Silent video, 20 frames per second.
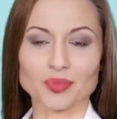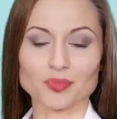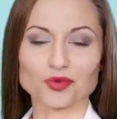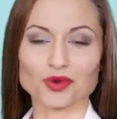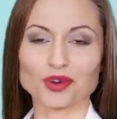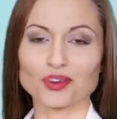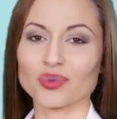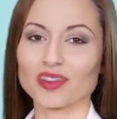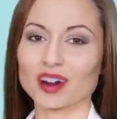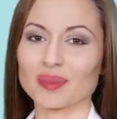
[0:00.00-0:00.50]

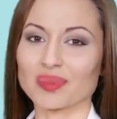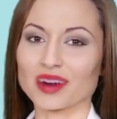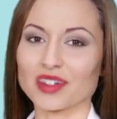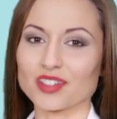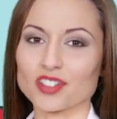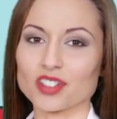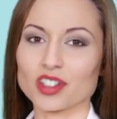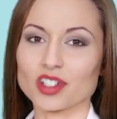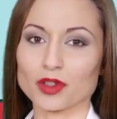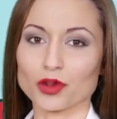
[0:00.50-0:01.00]

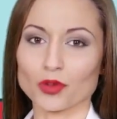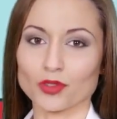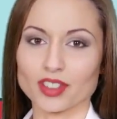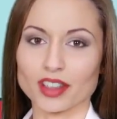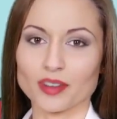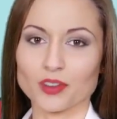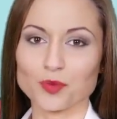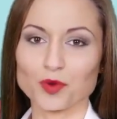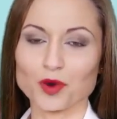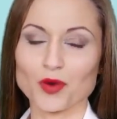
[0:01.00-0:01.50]
programmers
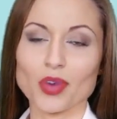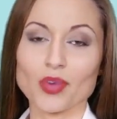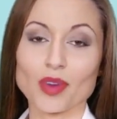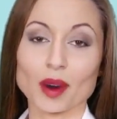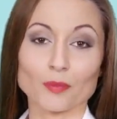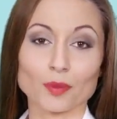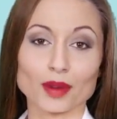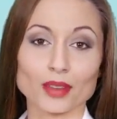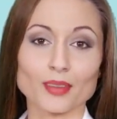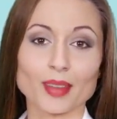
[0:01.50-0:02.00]
using
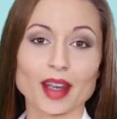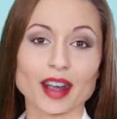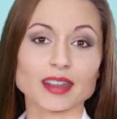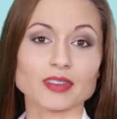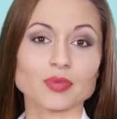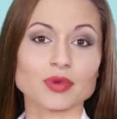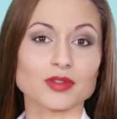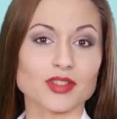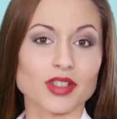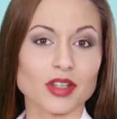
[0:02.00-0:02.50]
programming
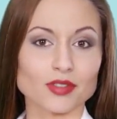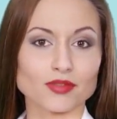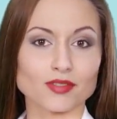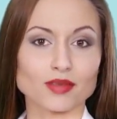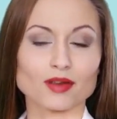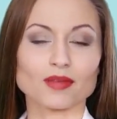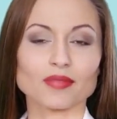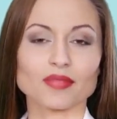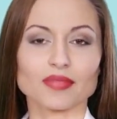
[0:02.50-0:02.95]
languages.